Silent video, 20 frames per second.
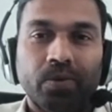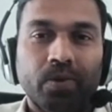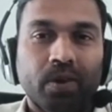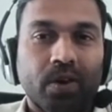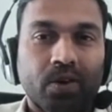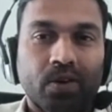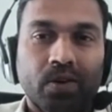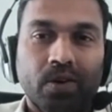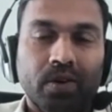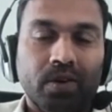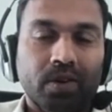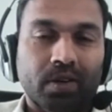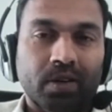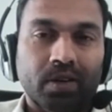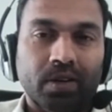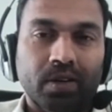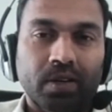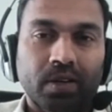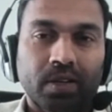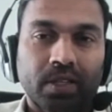You are not
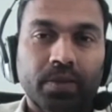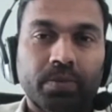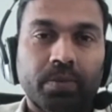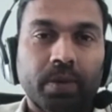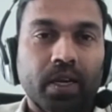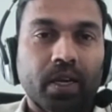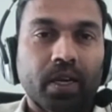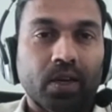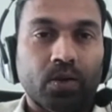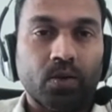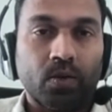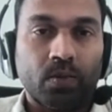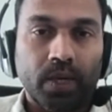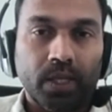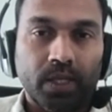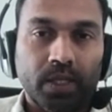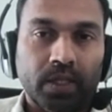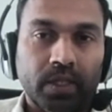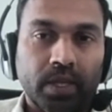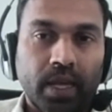spending too
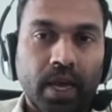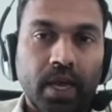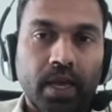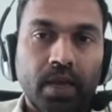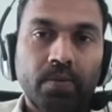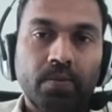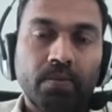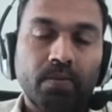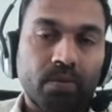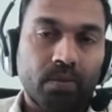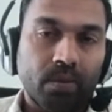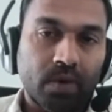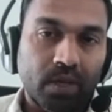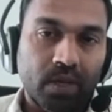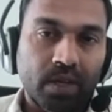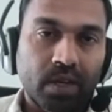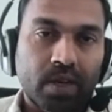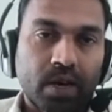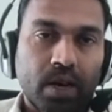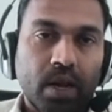much time in
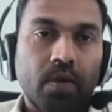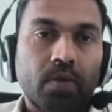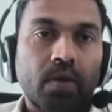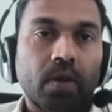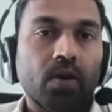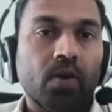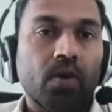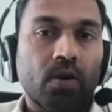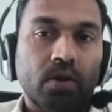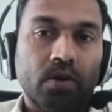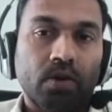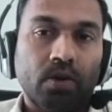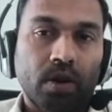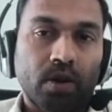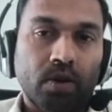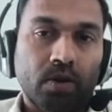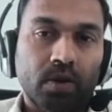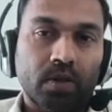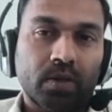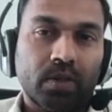the travel, or you are
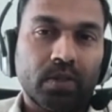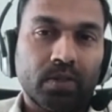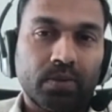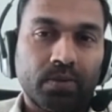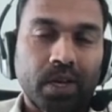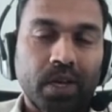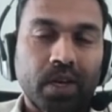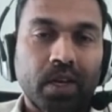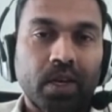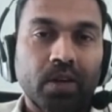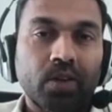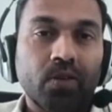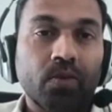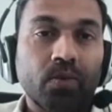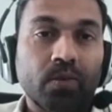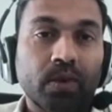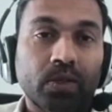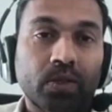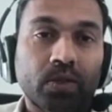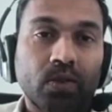not spending
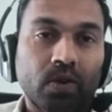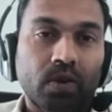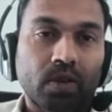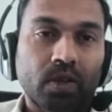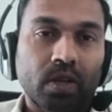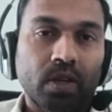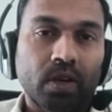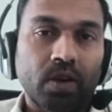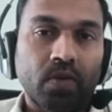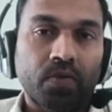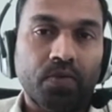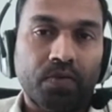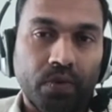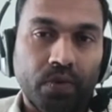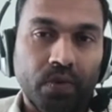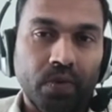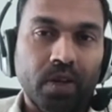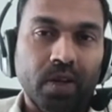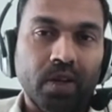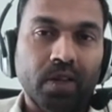too much on the
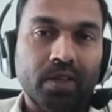fuel, things